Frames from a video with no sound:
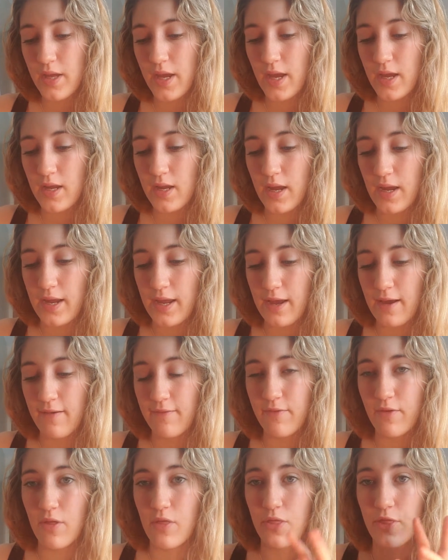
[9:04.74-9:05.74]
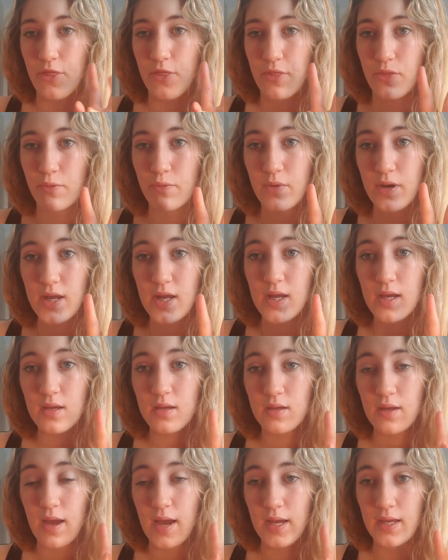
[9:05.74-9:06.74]
that, I have three
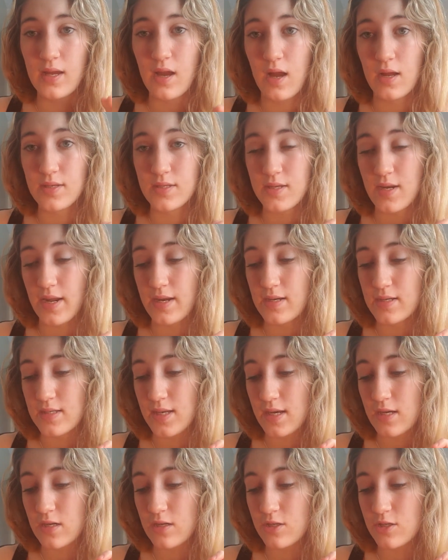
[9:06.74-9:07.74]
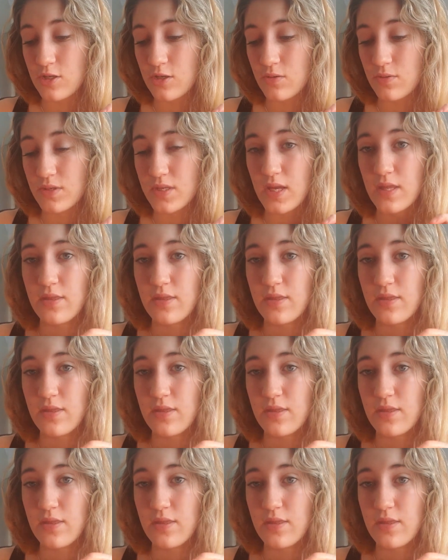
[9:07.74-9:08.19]
icons that I decided to choose,